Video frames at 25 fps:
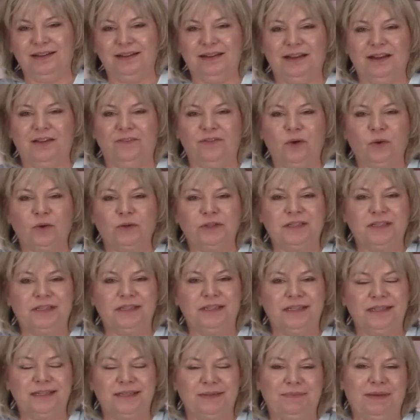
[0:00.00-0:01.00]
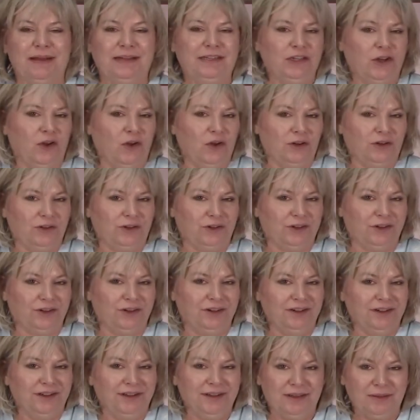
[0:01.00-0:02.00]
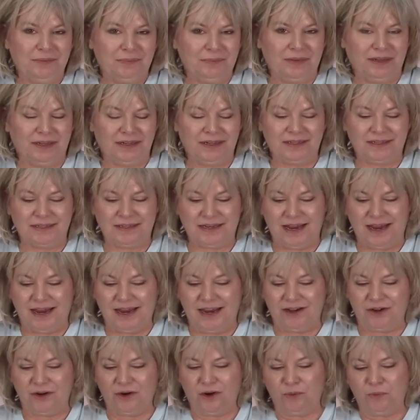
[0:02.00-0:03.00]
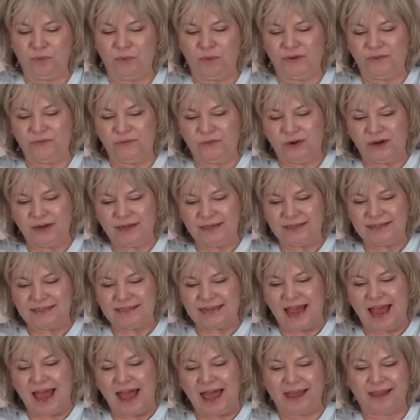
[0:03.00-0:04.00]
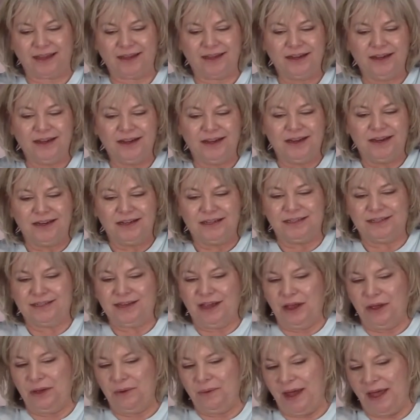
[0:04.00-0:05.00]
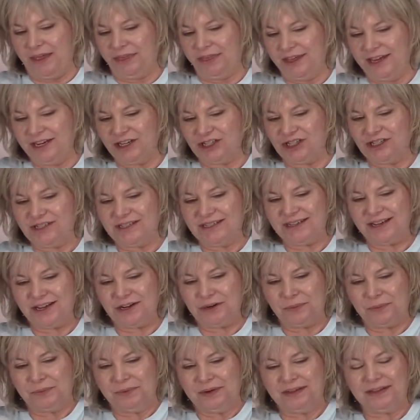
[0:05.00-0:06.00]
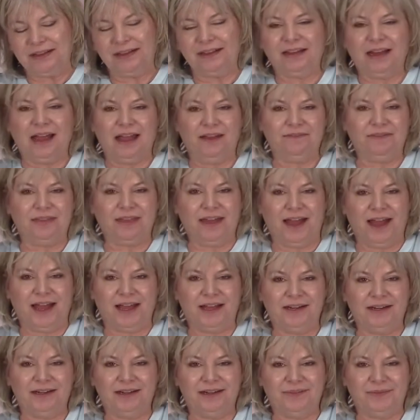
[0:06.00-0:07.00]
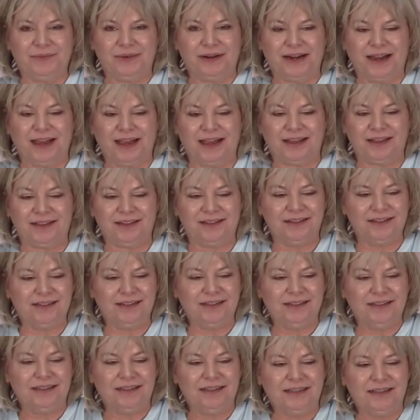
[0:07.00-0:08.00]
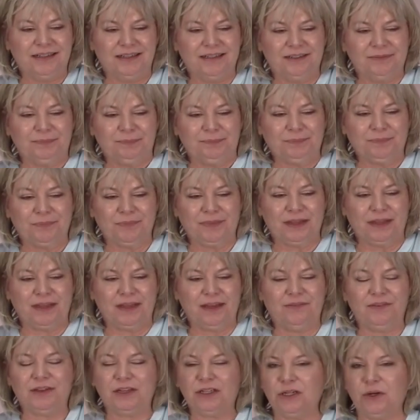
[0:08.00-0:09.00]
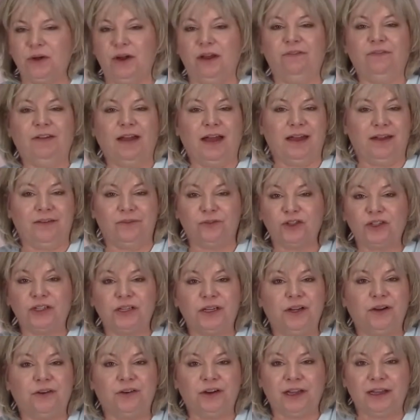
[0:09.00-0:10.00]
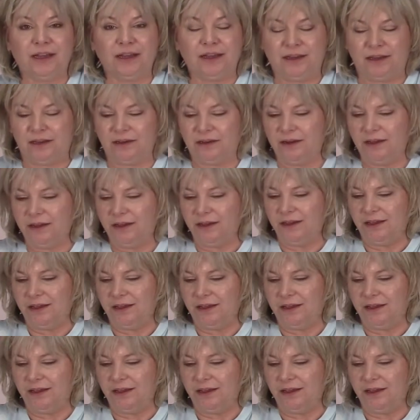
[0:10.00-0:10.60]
Of course, this is my daughter Melissa and her boyfriend Zach. So I think she's going to really love that when I get it to, if I ever see her again.